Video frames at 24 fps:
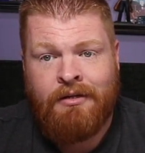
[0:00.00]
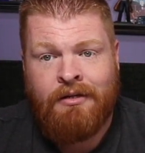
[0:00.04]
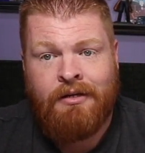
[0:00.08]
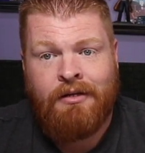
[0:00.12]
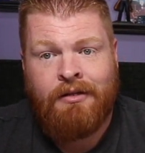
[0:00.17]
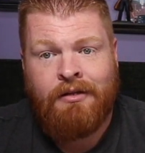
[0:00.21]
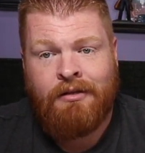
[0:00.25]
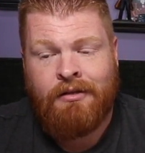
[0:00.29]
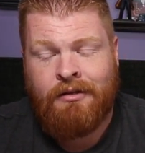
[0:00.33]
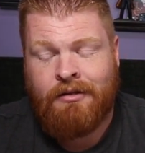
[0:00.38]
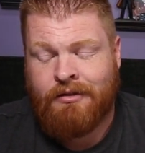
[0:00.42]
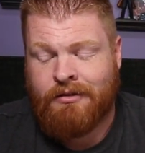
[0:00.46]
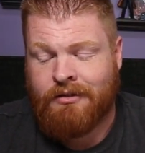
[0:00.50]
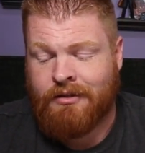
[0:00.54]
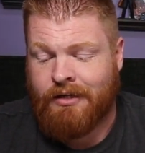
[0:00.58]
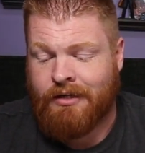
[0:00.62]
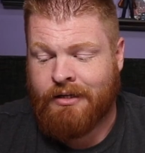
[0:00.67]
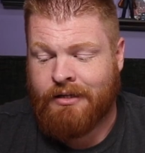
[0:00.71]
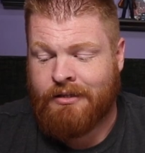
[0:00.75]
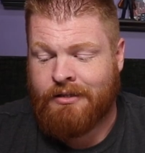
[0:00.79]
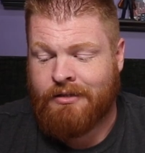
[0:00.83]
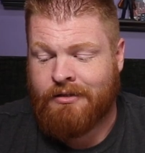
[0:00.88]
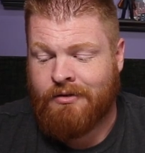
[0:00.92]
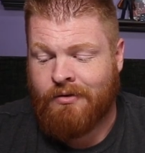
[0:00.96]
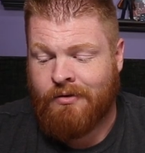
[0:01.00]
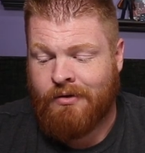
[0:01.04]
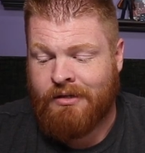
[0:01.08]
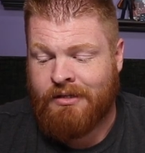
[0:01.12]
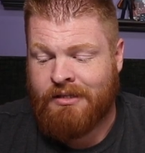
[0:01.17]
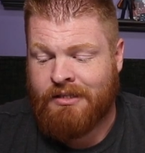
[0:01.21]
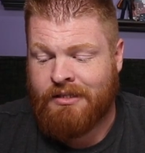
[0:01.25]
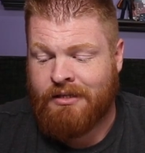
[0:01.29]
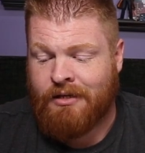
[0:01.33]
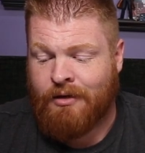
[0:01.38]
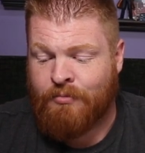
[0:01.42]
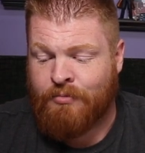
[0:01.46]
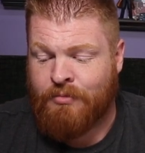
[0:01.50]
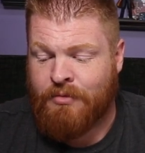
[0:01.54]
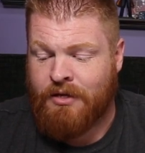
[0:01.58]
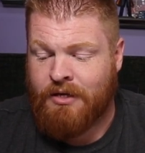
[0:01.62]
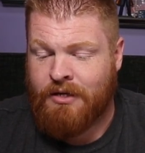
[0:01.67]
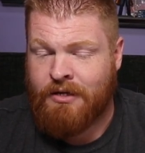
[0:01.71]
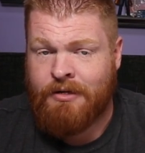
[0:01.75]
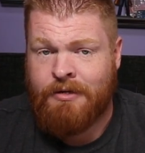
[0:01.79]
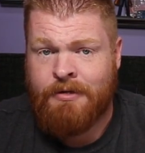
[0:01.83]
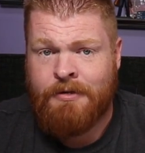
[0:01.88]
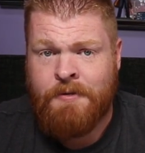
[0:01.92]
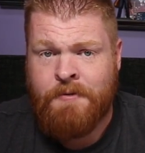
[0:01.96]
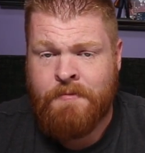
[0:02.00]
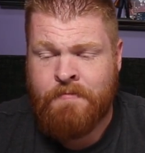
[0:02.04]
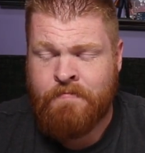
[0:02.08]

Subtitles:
that looks like it's doing something.